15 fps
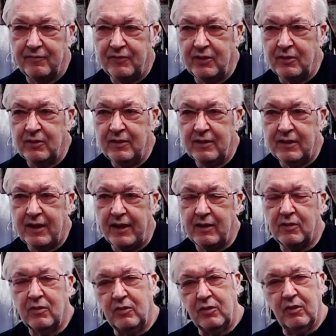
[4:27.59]
If you kind of
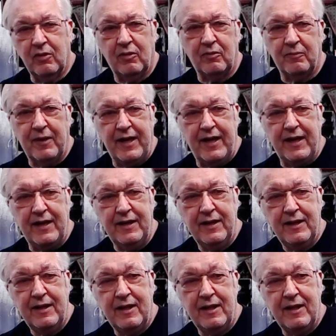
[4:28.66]
go your own way,